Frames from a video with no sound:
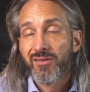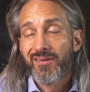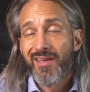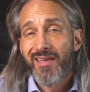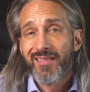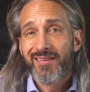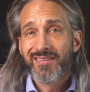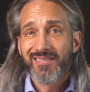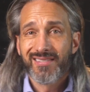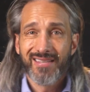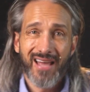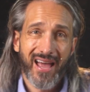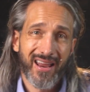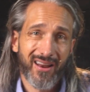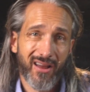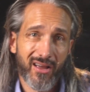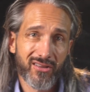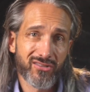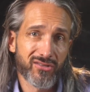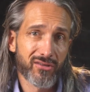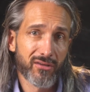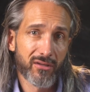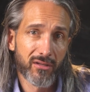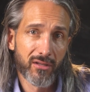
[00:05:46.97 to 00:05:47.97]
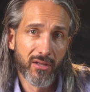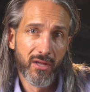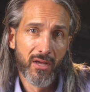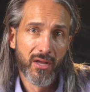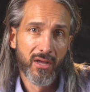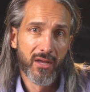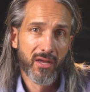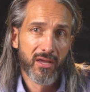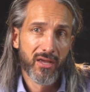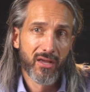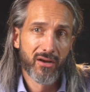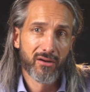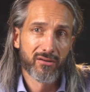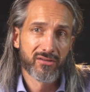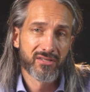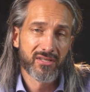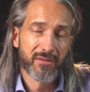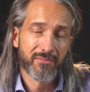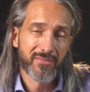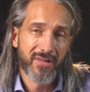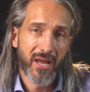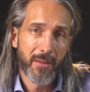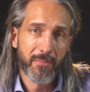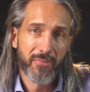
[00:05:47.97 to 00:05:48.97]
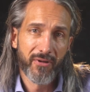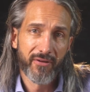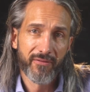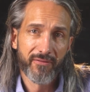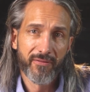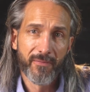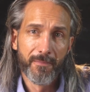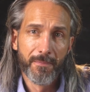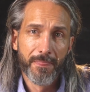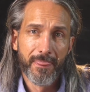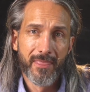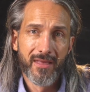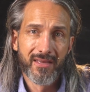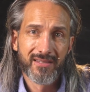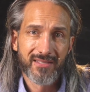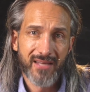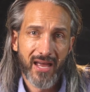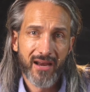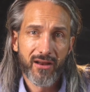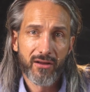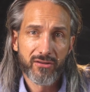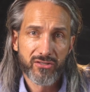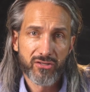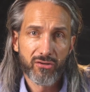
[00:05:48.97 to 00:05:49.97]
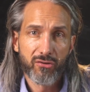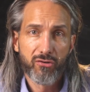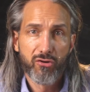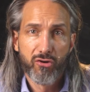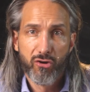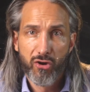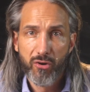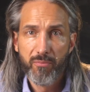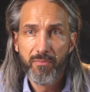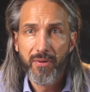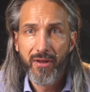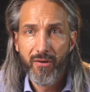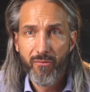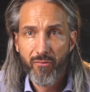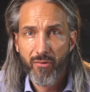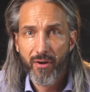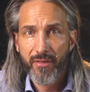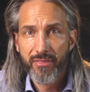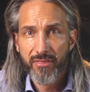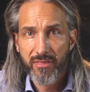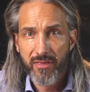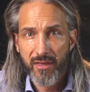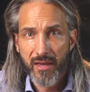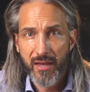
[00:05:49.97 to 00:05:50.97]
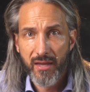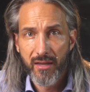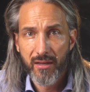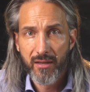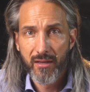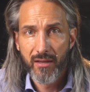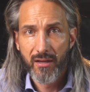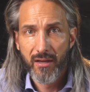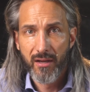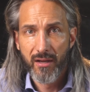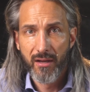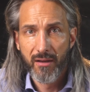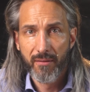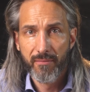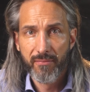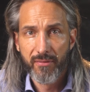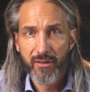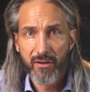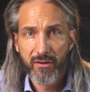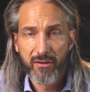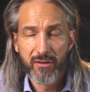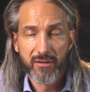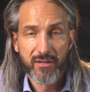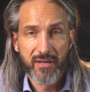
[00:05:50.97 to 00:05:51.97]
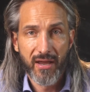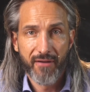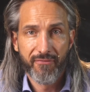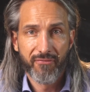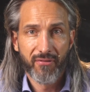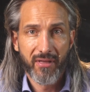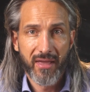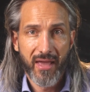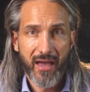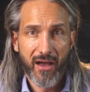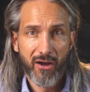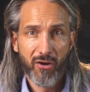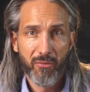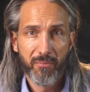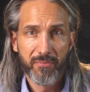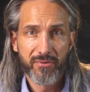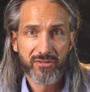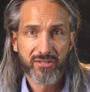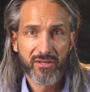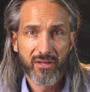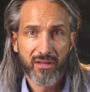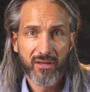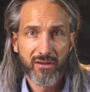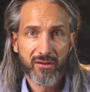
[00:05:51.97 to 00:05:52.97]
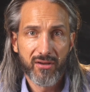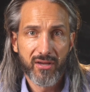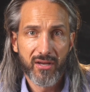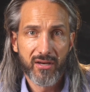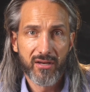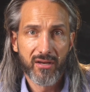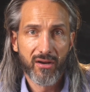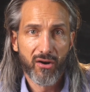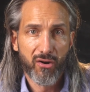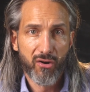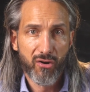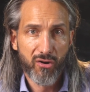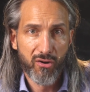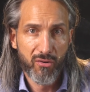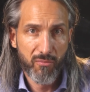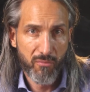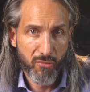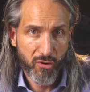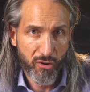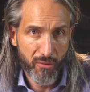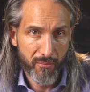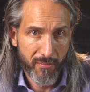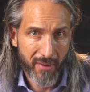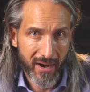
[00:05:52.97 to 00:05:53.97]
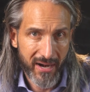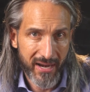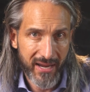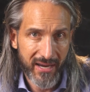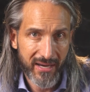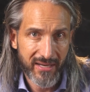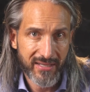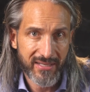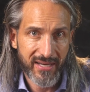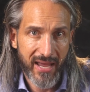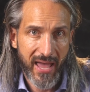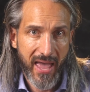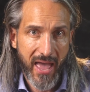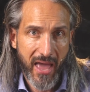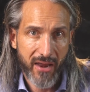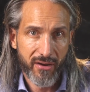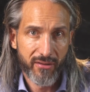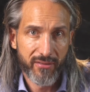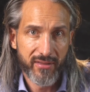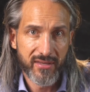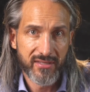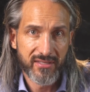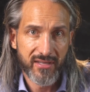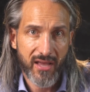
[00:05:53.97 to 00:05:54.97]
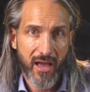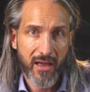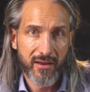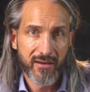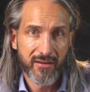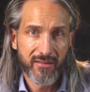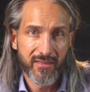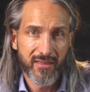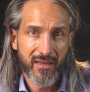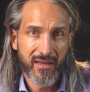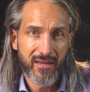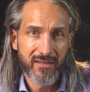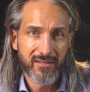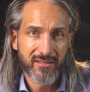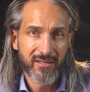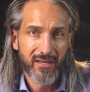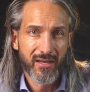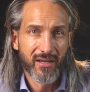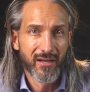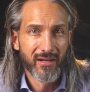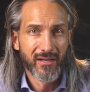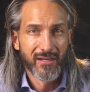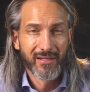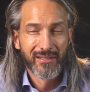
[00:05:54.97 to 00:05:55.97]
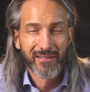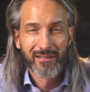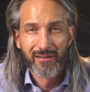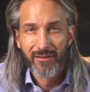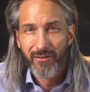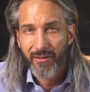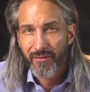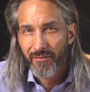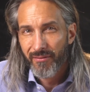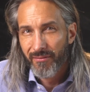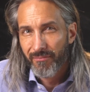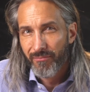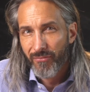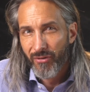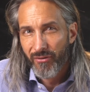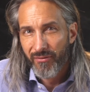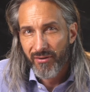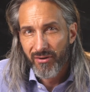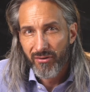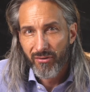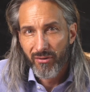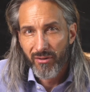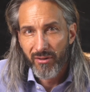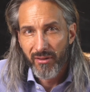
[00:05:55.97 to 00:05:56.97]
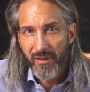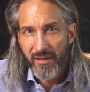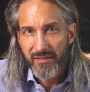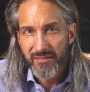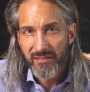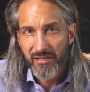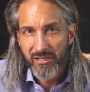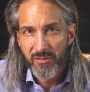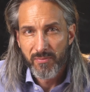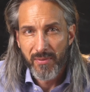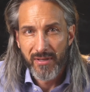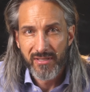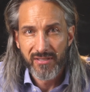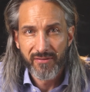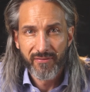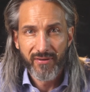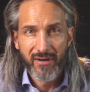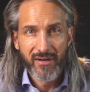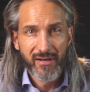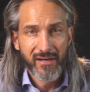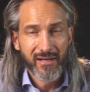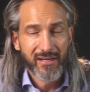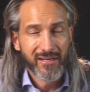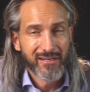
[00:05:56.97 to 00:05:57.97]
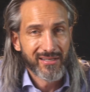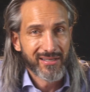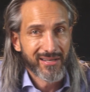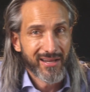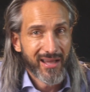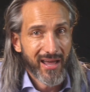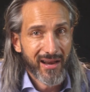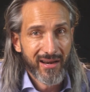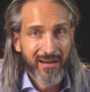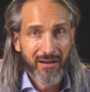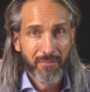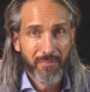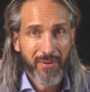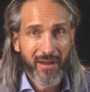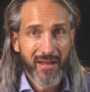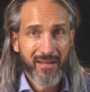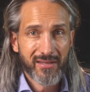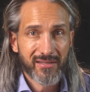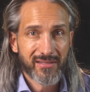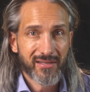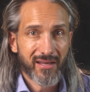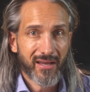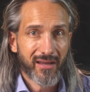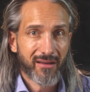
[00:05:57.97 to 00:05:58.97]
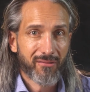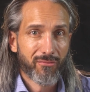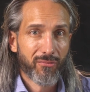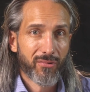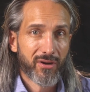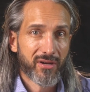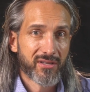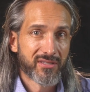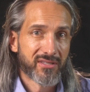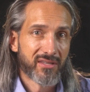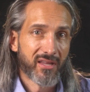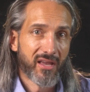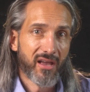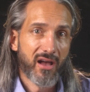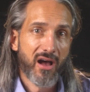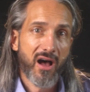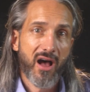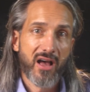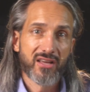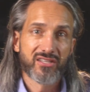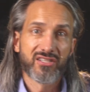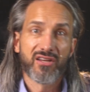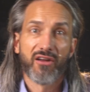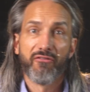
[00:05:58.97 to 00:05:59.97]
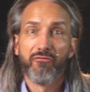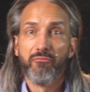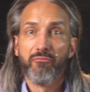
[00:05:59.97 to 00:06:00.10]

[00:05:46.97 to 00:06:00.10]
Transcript: Yeah, the side hustle, some type of side hustle could be one thing that could definitely help so that you could earn more money to handle these kind of things. Moving to a less expensive area, it kind of depends, like what's the cost of